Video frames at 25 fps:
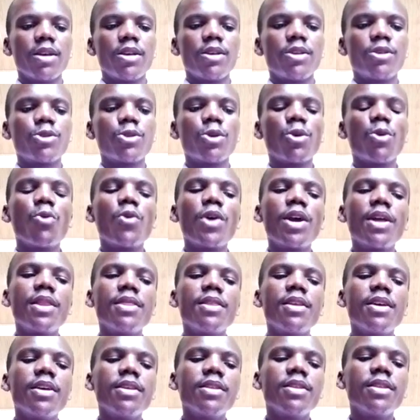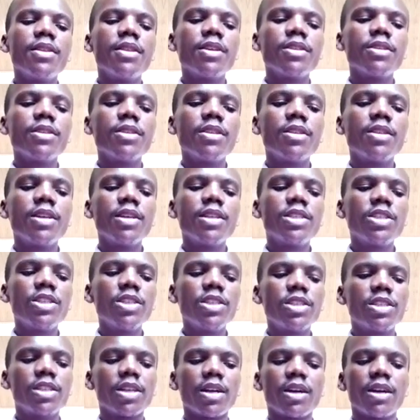So when the
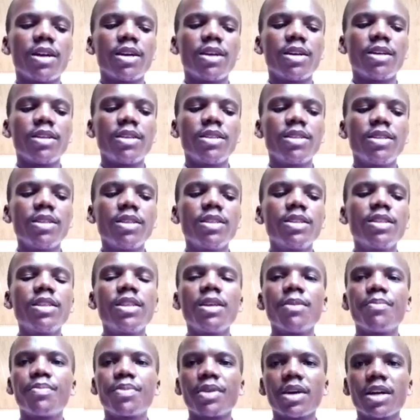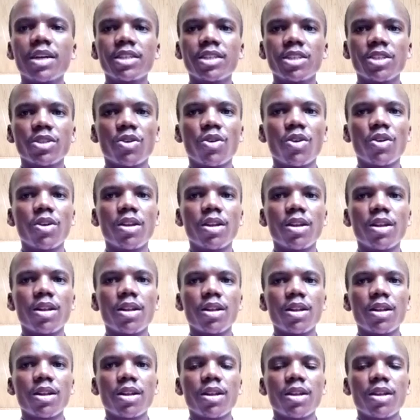teacher did the practical
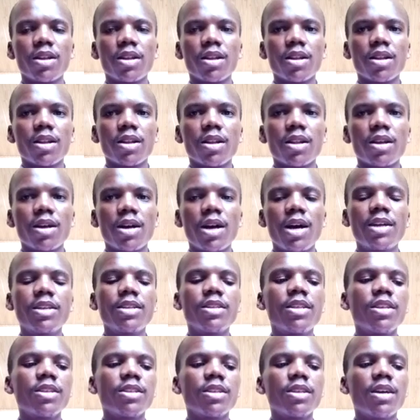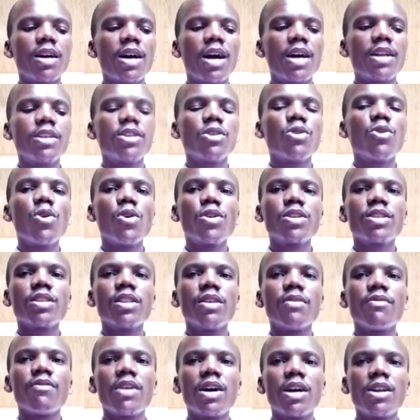and got
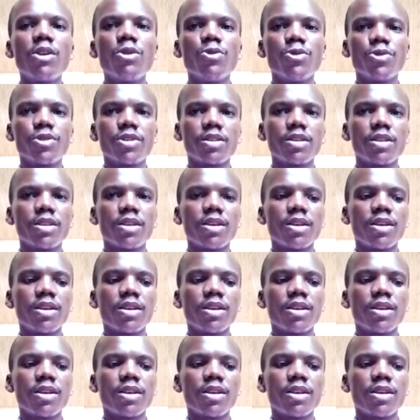the values,